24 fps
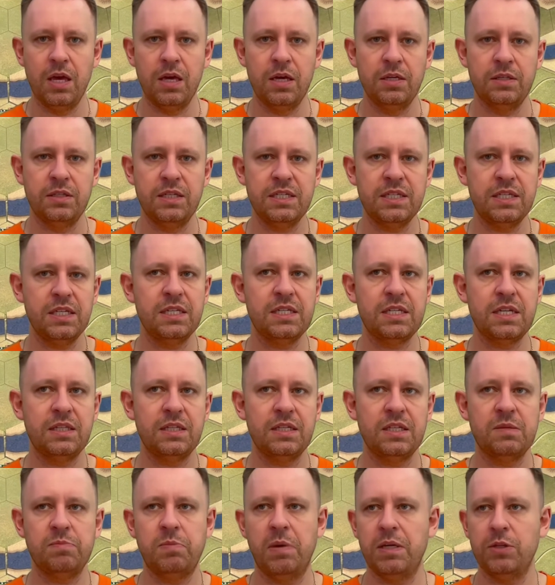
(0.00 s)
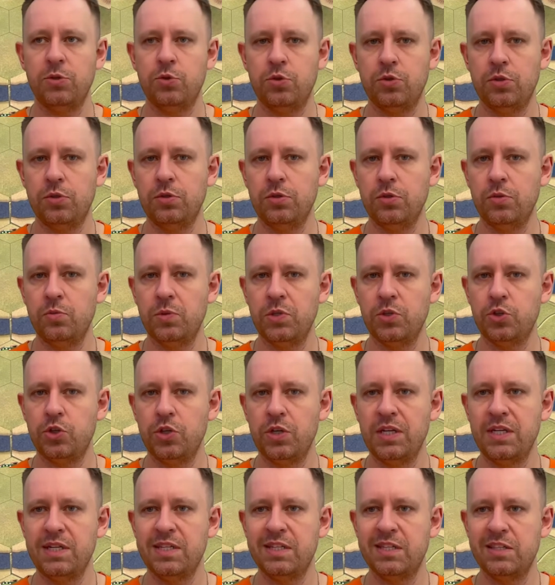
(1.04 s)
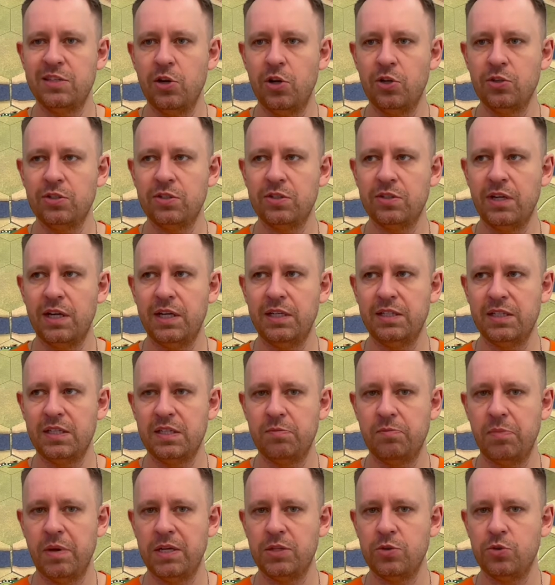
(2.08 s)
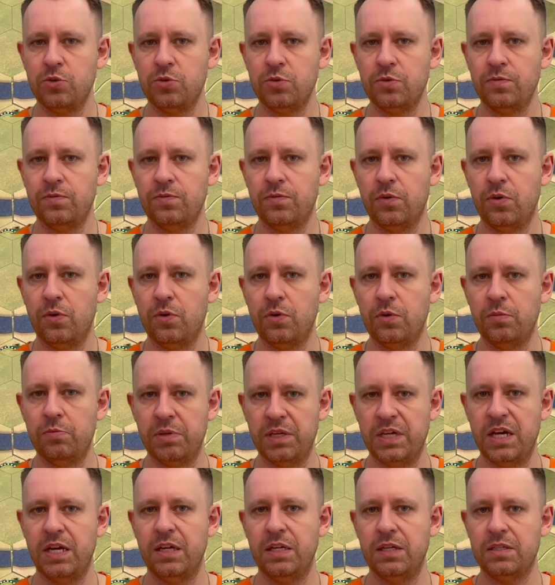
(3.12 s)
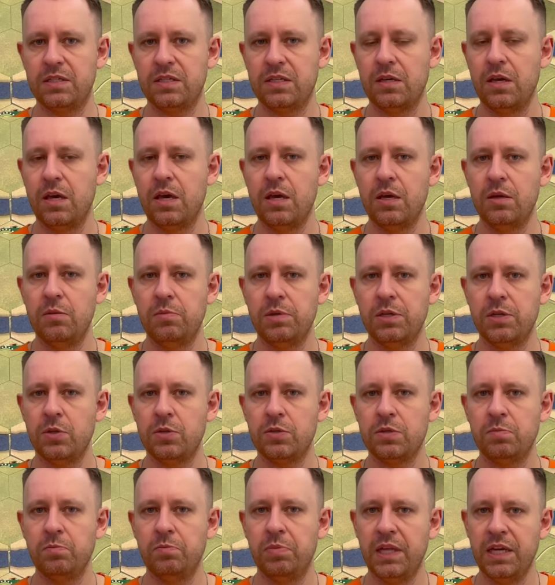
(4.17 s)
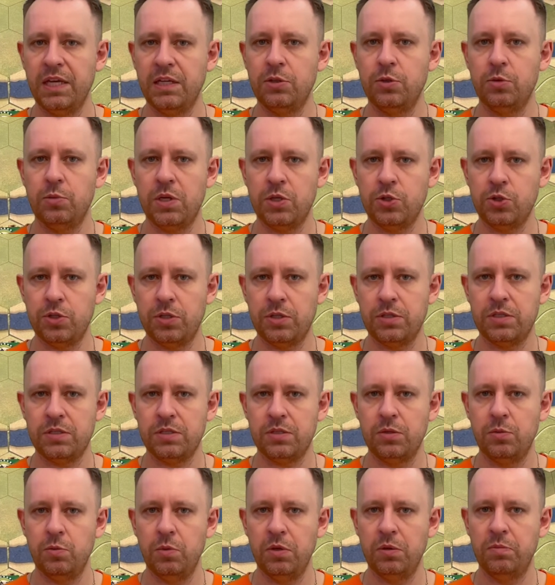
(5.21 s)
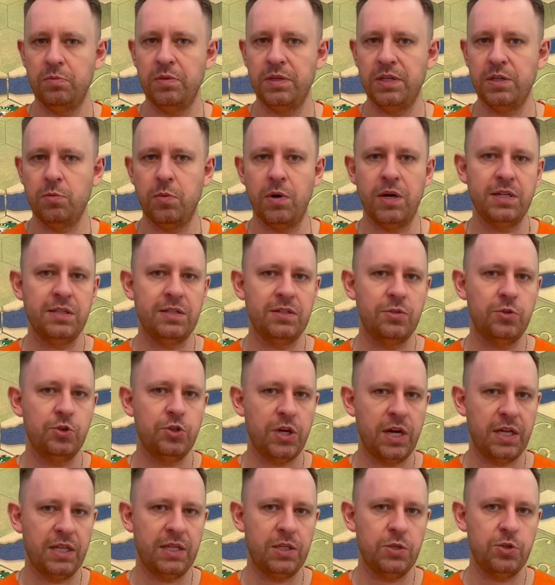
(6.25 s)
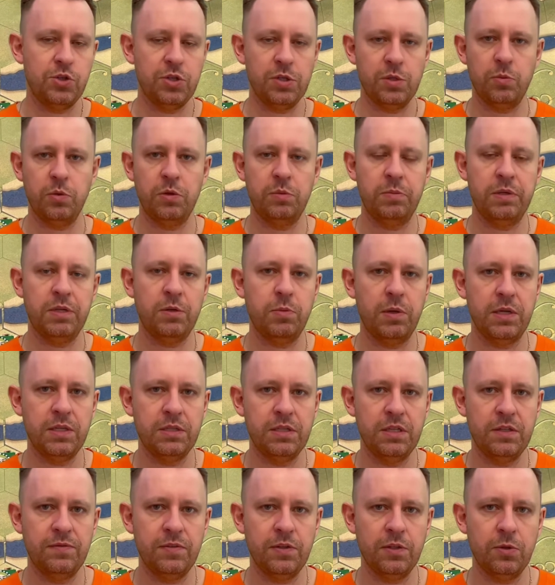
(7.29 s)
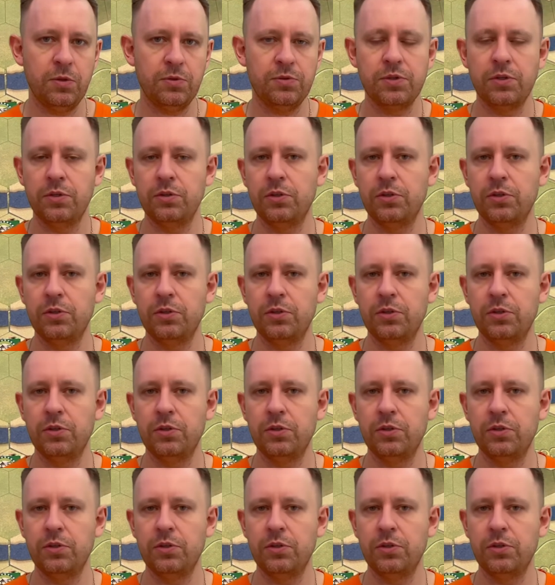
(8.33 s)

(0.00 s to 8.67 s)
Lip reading: This is an expansion which is not an expansion for beginners, because playing the Russians will be quite challenging, will be quite difficult.